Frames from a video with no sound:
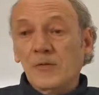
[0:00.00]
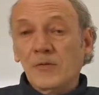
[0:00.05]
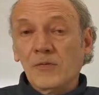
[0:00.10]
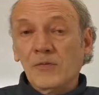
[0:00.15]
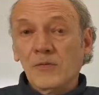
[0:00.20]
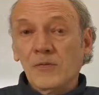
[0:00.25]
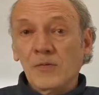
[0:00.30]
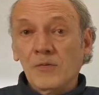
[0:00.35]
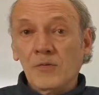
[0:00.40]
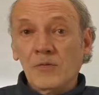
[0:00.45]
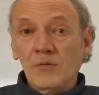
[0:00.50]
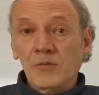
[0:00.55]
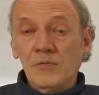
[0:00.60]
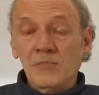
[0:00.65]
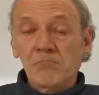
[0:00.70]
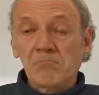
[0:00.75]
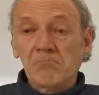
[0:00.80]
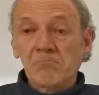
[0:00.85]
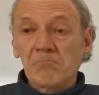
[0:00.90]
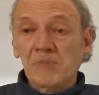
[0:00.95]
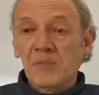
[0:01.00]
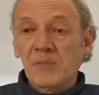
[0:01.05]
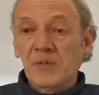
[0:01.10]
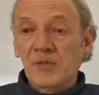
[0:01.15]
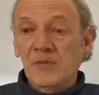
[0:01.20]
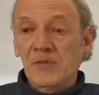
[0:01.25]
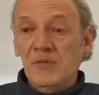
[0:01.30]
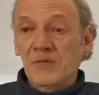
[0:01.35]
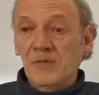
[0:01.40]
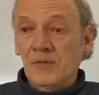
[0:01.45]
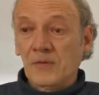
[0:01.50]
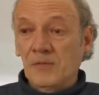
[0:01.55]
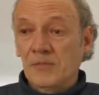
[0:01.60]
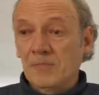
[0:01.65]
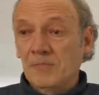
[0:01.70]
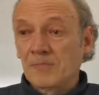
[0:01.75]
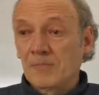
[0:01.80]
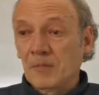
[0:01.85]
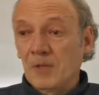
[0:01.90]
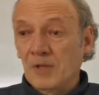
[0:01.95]
So it's
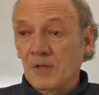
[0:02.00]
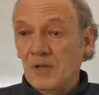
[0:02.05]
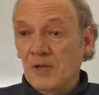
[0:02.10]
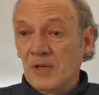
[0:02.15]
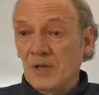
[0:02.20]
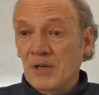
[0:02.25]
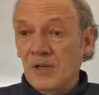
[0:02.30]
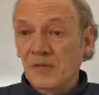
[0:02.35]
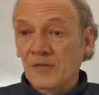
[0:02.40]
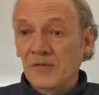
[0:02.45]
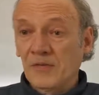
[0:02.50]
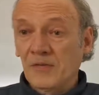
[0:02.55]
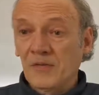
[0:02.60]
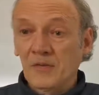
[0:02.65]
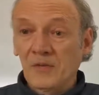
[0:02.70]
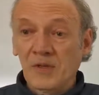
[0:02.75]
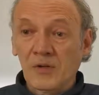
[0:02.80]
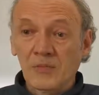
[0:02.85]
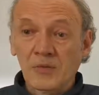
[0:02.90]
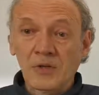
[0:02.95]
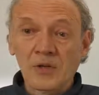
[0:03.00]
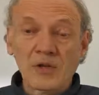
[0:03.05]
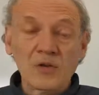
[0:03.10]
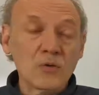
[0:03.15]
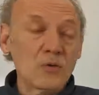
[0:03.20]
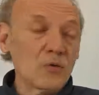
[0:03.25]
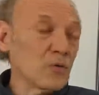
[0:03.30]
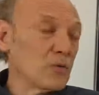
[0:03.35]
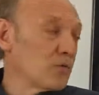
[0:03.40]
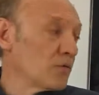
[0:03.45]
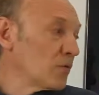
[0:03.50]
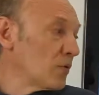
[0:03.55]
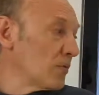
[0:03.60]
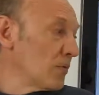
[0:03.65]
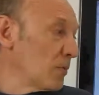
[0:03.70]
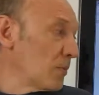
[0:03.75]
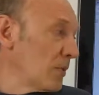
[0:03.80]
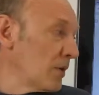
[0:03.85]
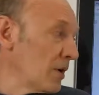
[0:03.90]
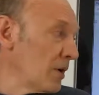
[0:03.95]
a lesson that we can learn
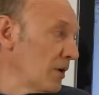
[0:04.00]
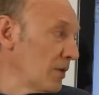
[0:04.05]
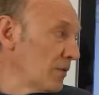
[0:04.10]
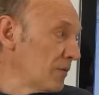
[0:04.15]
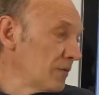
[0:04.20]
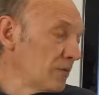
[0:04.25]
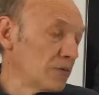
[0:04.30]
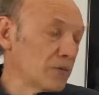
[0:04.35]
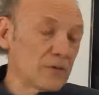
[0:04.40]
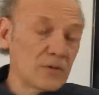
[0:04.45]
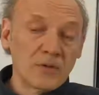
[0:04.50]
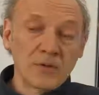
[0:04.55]
from the past.